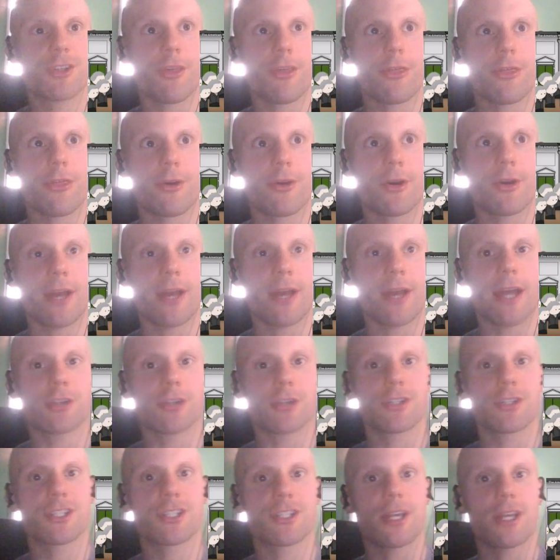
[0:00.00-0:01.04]
III
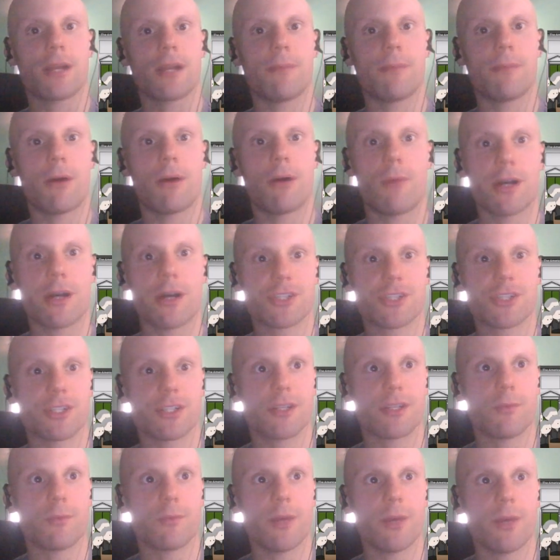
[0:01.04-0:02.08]
actually said about
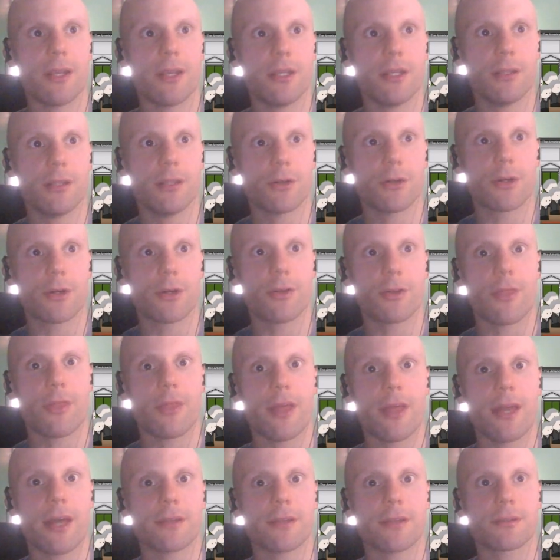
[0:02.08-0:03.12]
Washington when he learned
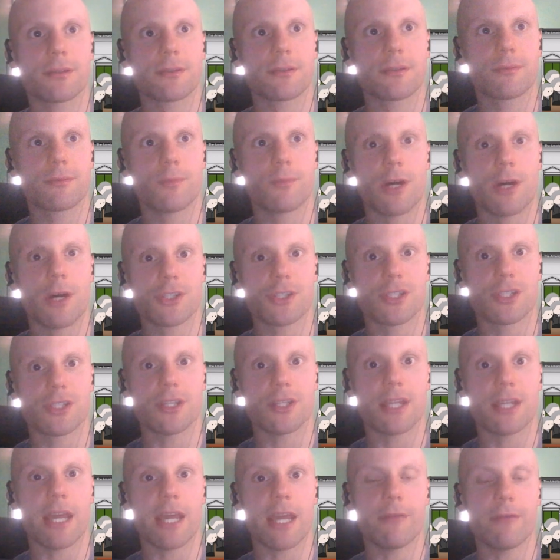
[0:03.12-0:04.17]
that Washington
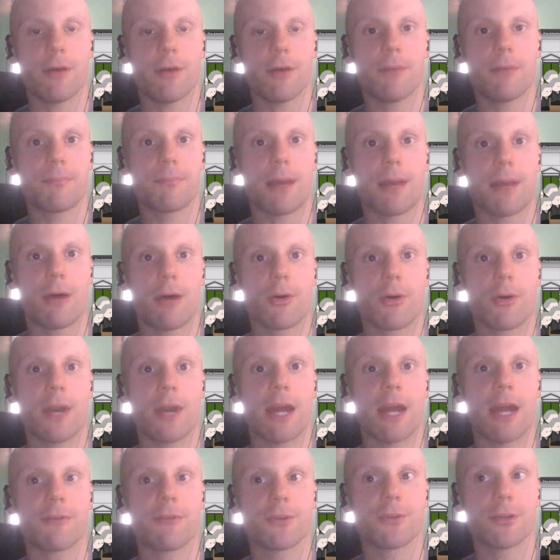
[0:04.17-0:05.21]
gave up power
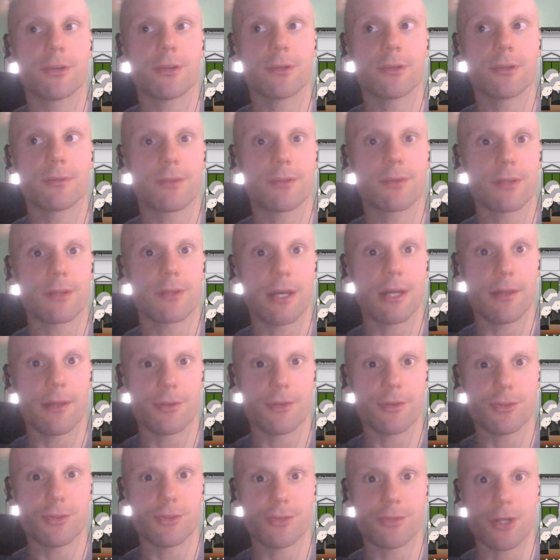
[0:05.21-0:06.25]
after the
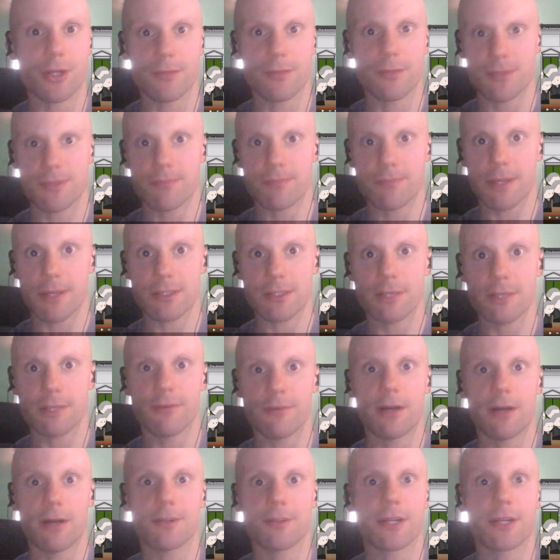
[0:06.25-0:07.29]
2 terms, basically
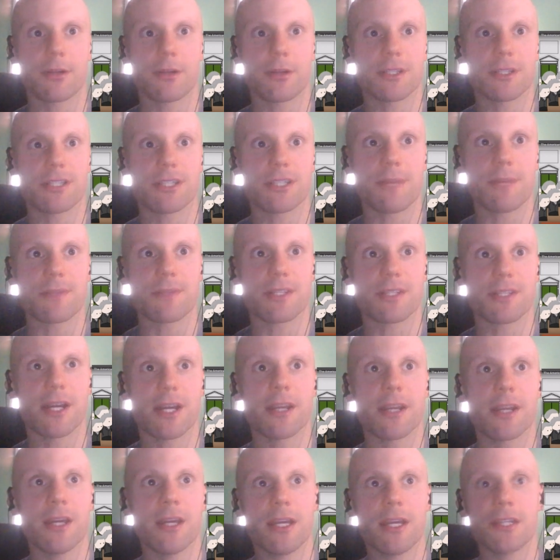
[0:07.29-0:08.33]
voluntarily steps
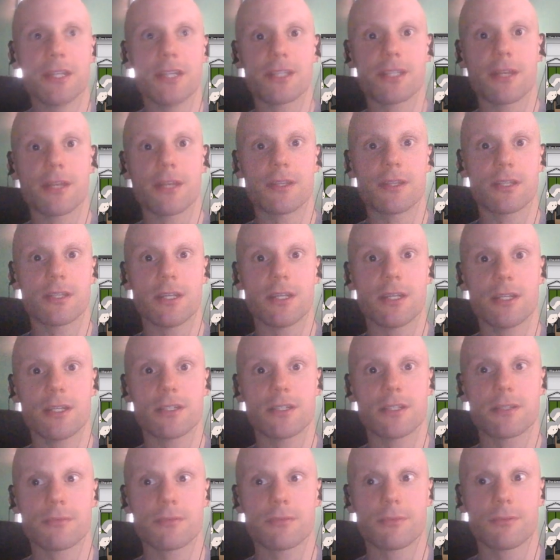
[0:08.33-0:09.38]
aside. He said
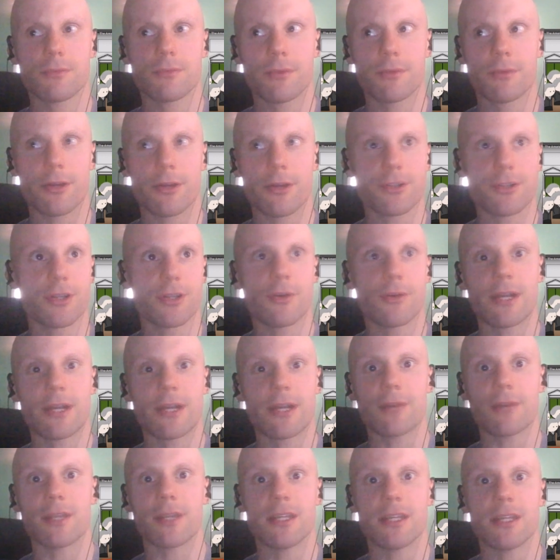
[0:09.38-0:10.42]
that there's no
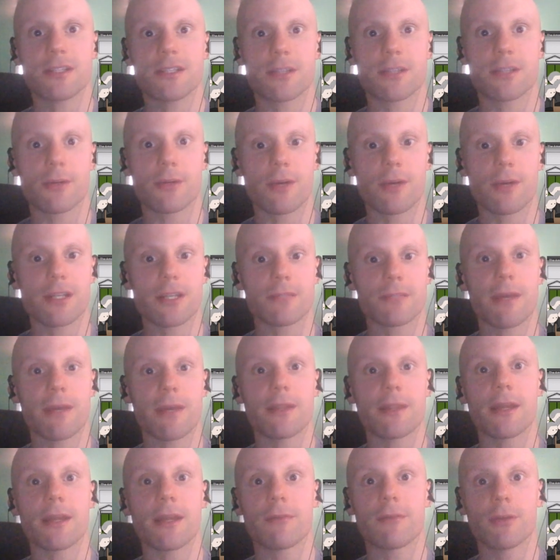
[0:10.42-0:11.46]
doubt that he is the greatest
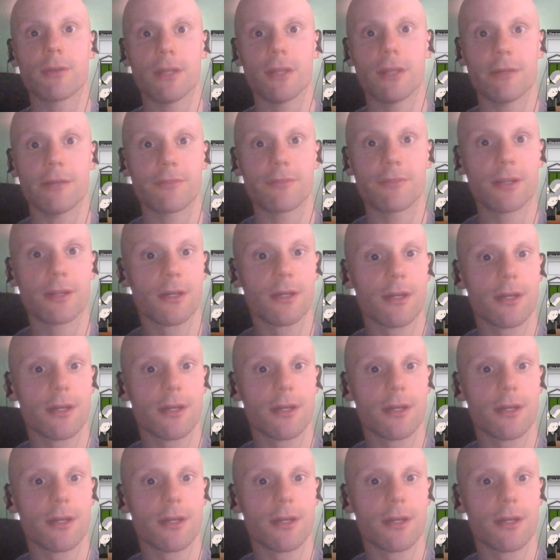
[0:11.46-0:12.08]
man that ever lived.